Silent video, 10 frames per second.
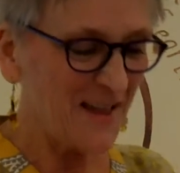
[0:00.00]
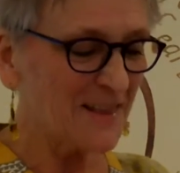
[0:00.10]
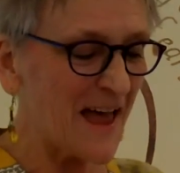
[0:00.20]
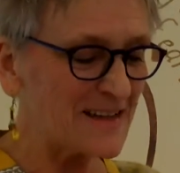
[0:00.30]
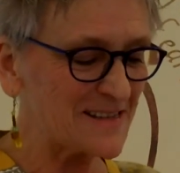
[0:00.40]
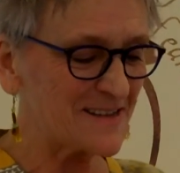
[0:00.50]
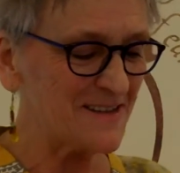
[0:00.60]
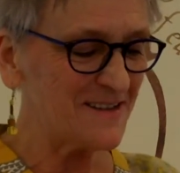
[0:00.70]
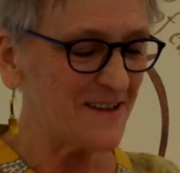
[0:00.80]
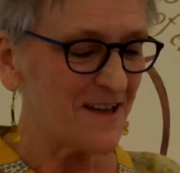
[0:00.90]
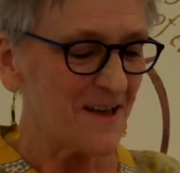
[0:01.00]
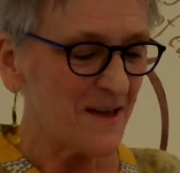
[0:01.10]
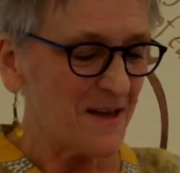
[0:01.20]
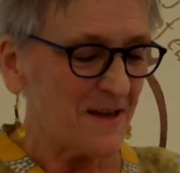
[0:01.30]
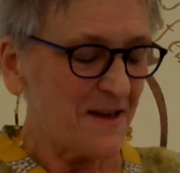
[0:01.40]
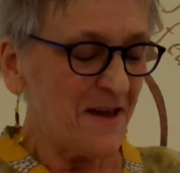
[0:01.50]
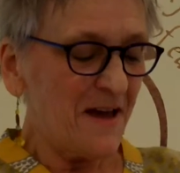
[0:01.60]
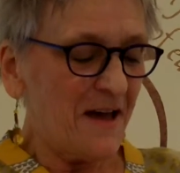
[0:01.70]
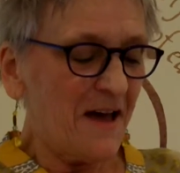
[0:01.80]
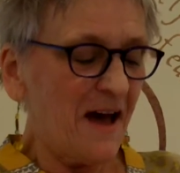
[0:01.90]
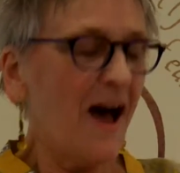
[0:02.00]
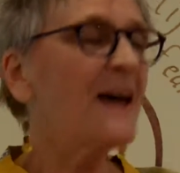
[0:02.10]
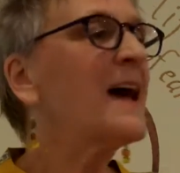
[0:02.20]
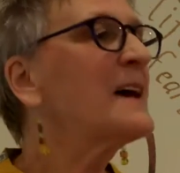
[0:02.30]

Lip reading: lastly, I